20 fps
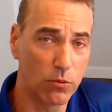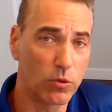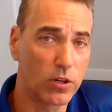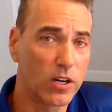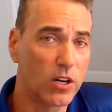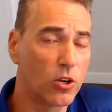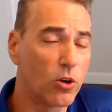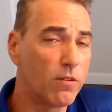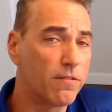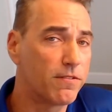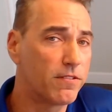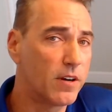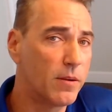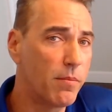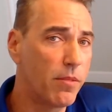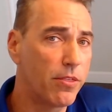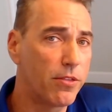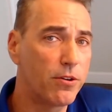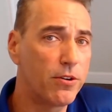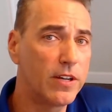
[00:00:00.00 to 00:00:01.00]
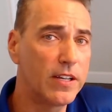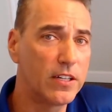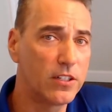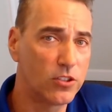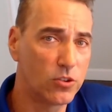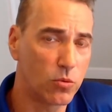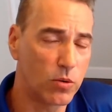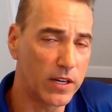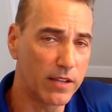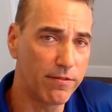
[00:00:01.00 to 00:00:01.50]
We're going to go from 30 to
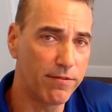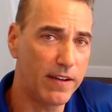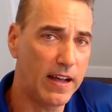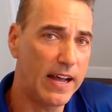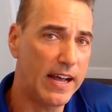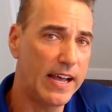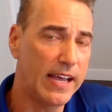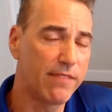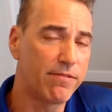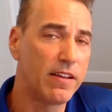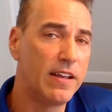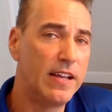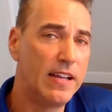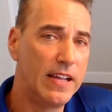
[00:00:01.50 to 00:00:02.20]
25.